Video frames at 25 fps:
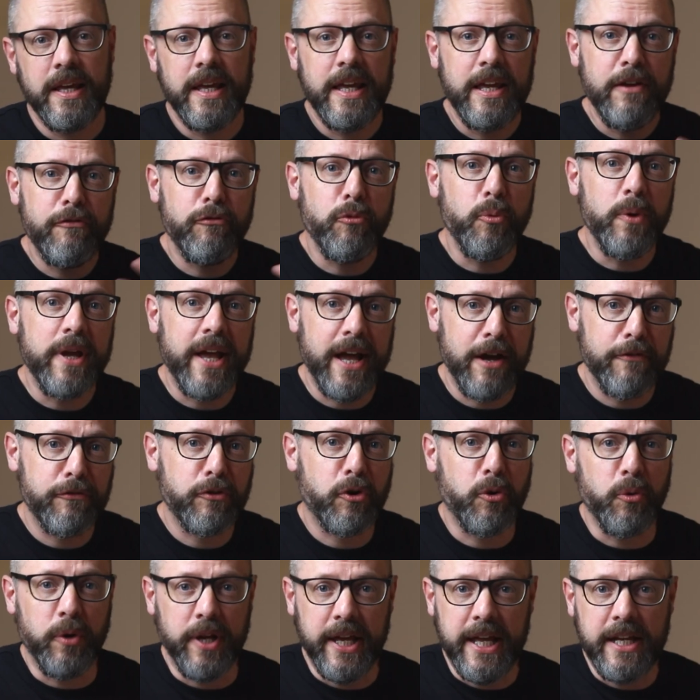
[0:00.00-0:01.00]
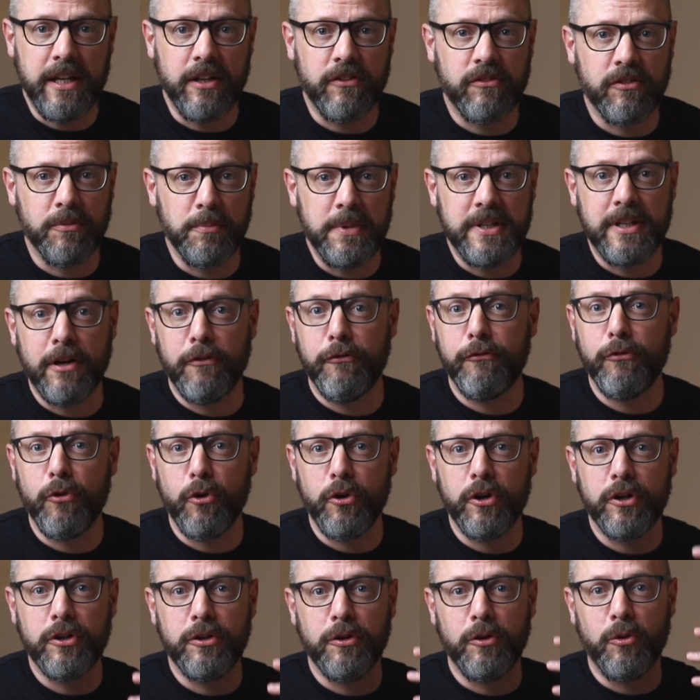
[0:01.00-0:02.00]
if we have created
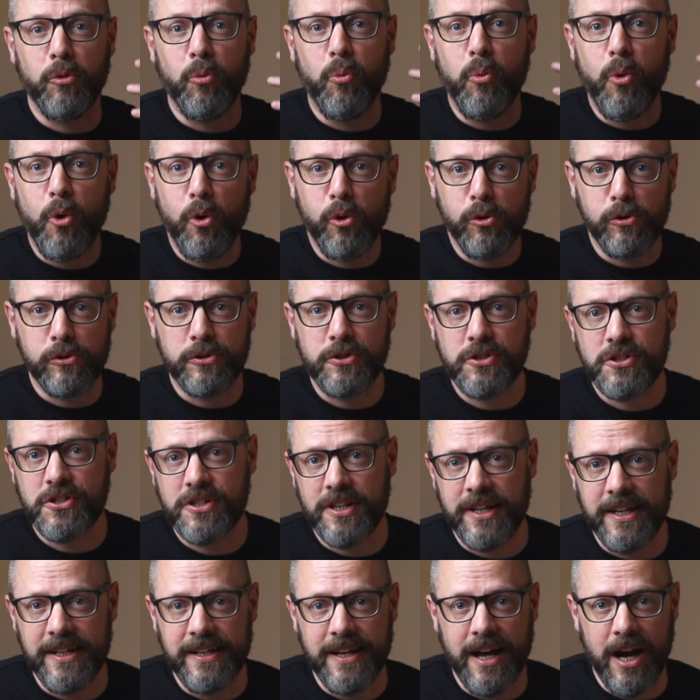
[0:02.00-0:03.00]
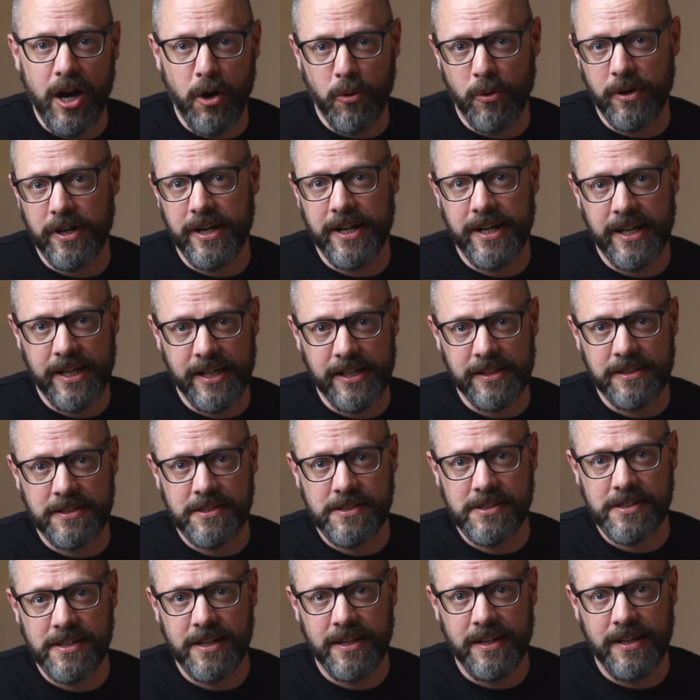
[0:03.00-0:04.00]
metaphorical walls in our
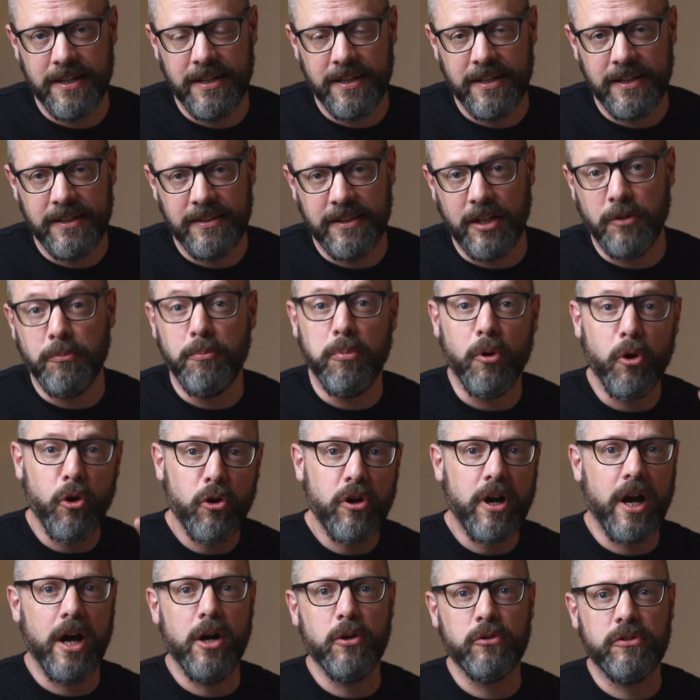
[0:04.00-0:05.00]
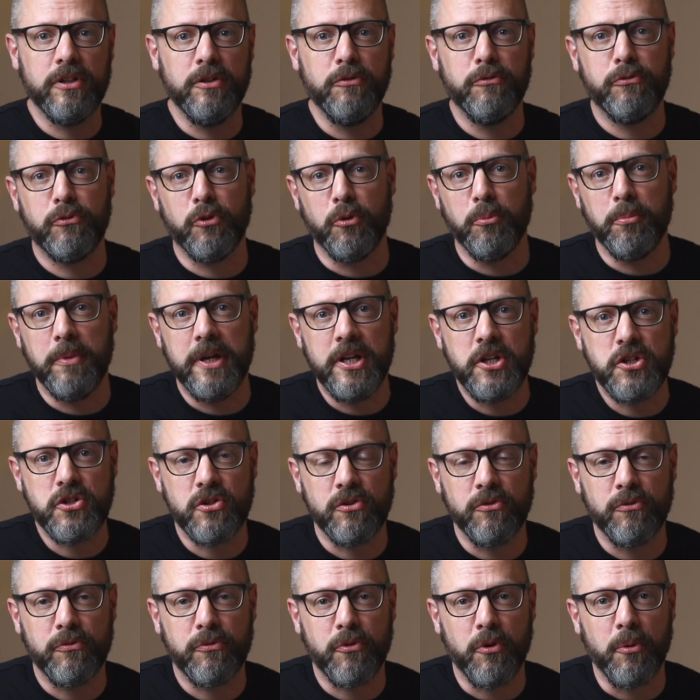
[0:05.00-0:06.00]
heads that block out information
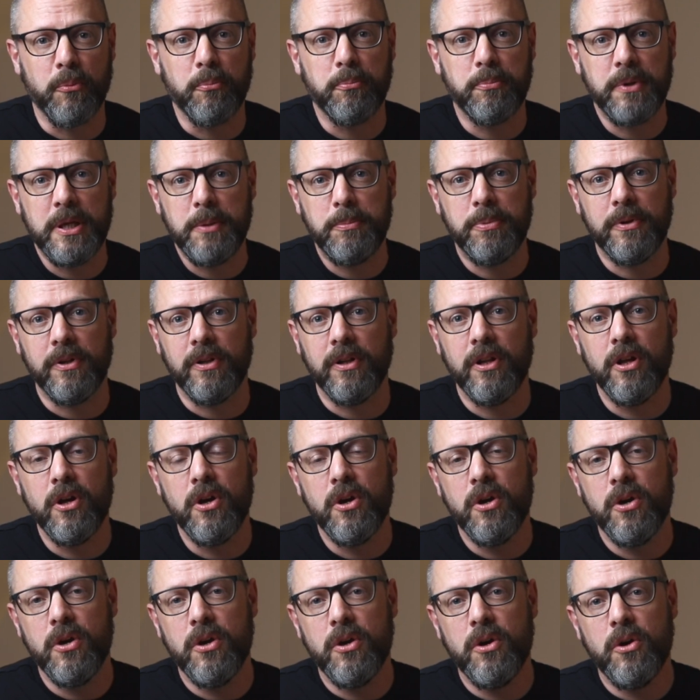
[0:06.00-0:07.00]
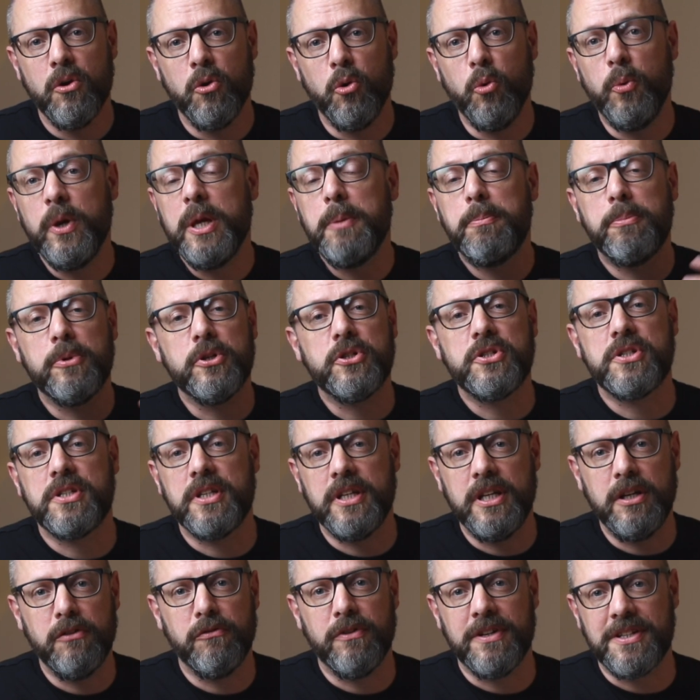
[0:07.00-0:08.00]
from people who we
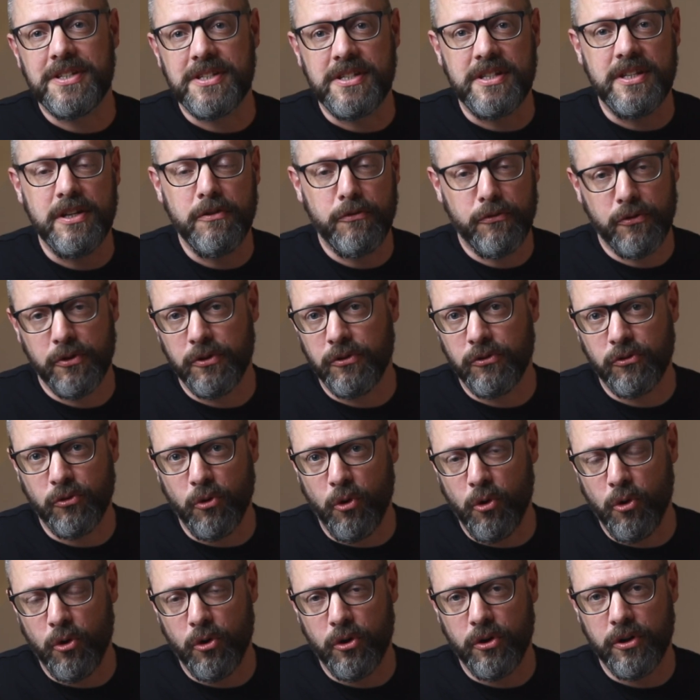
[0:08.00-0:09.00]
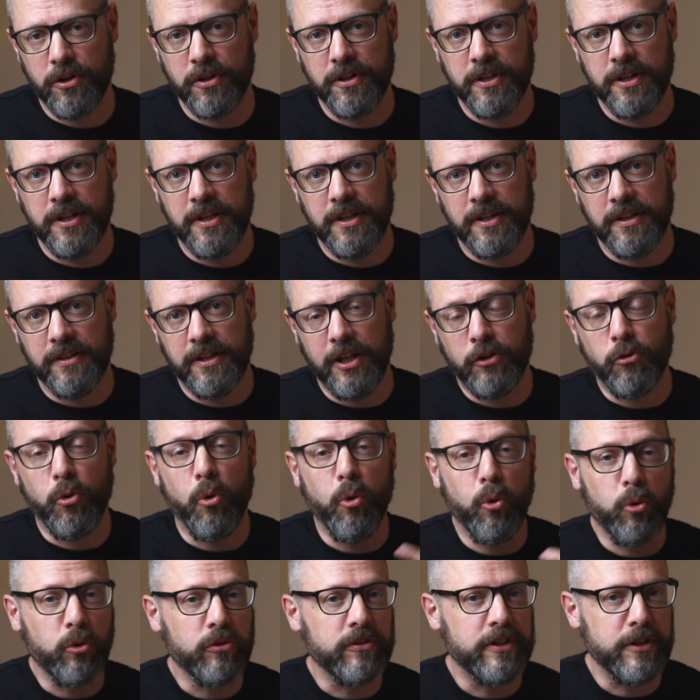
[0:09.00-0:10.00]
perceive as different or that
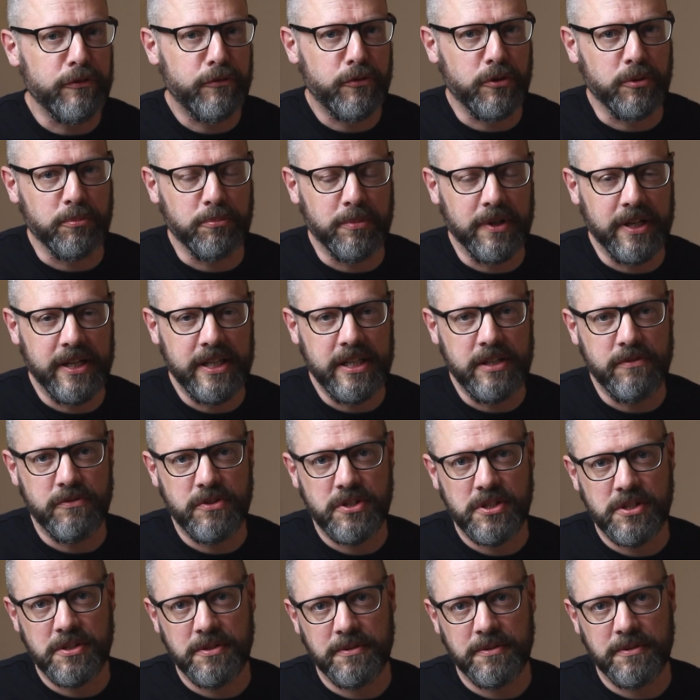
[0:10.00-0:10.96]
hold different beliefs.